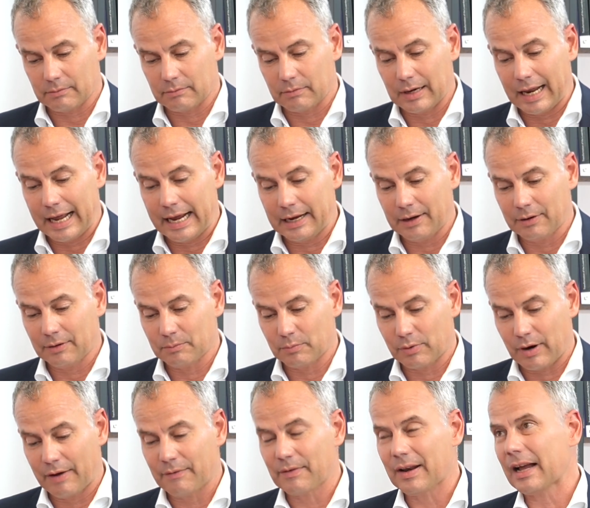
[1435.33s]
relying on
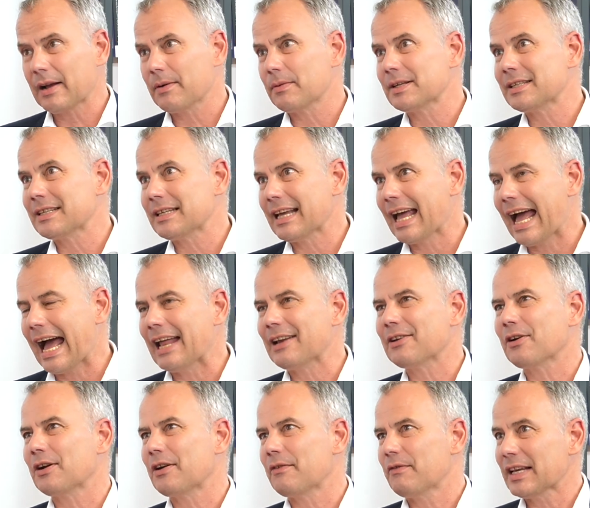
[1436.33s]
private equity and
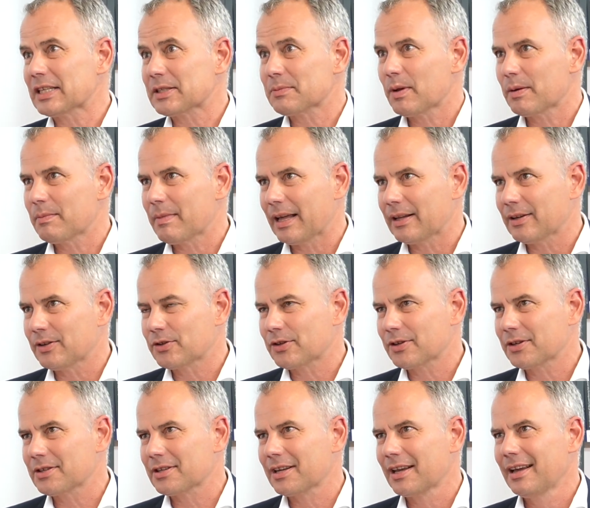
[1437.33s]
on investment
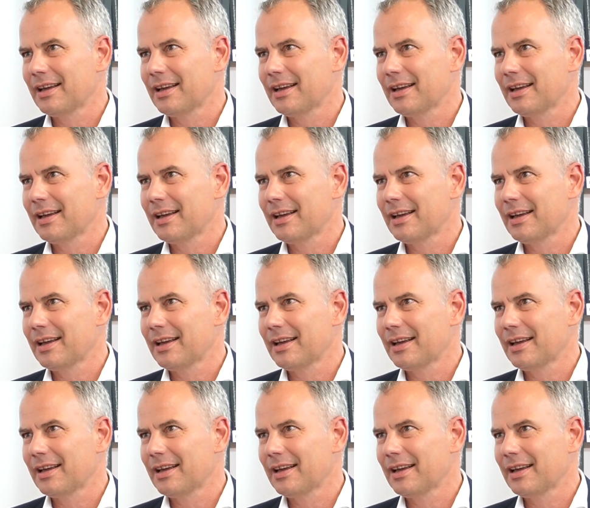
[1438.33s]
managers